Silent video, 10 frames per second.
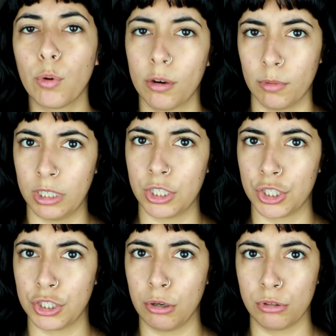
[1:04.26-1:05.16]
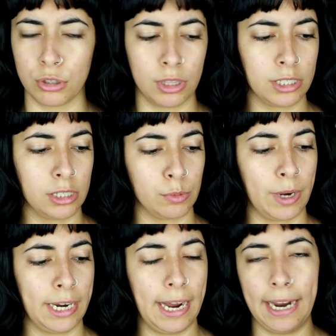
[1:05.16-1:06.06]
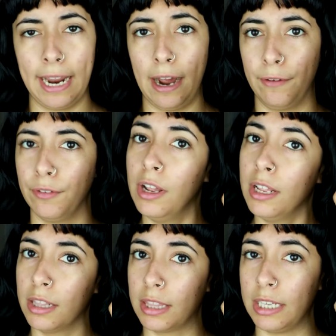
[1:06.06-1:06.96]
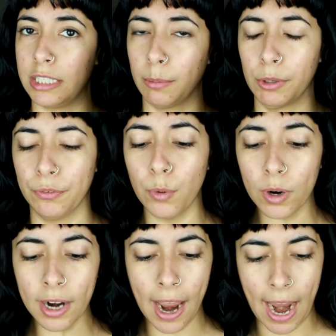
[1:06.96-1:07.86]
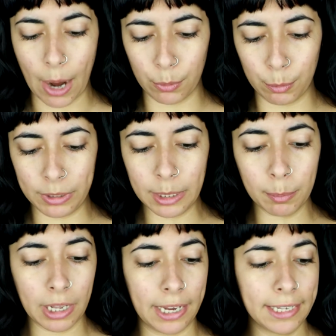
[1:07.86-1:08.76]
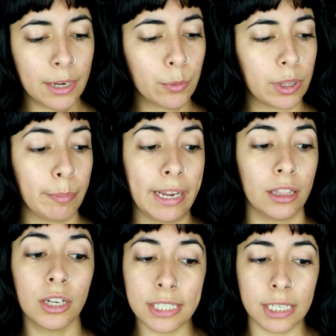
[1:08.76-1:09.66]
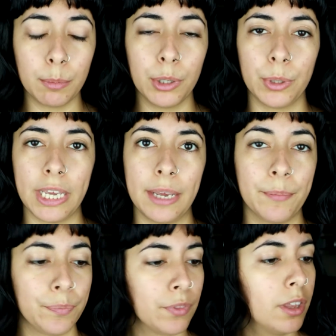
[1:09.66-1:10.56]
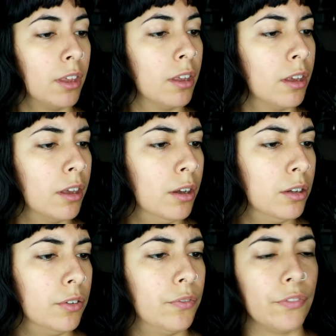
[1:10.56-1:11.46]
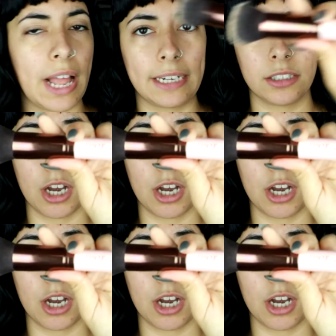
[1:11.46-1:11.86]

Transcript: warm undertones, so this is why I have the W4. I will be applying it with my Luxie Beauty flat